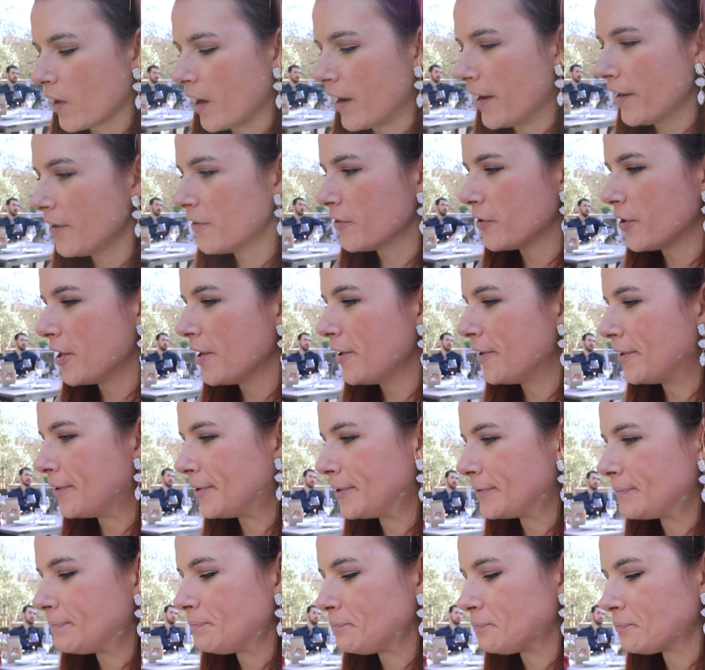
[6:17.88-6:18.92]
I don't
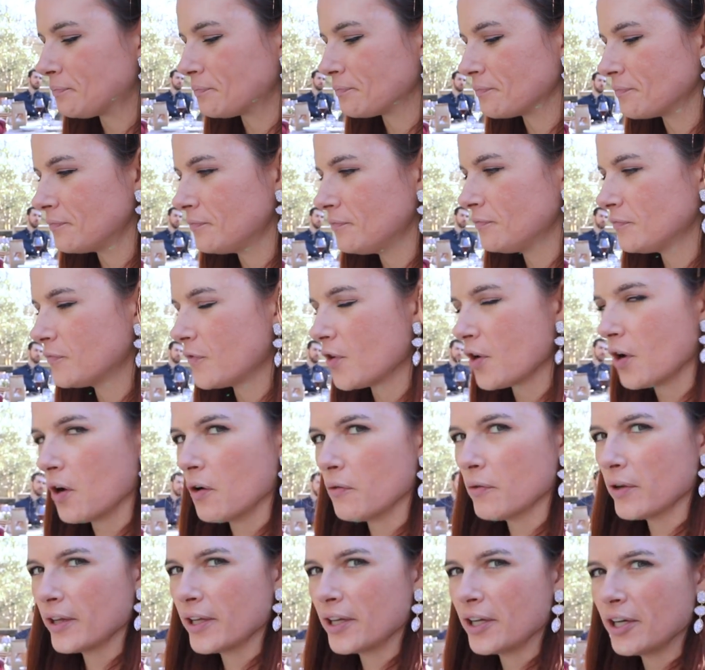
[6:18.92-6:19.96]
know. They're all
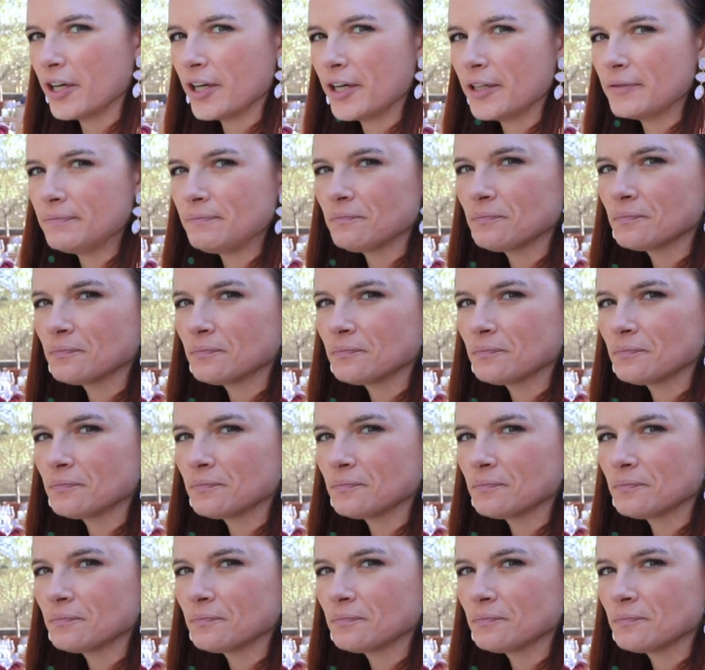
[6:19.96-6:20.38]
really good.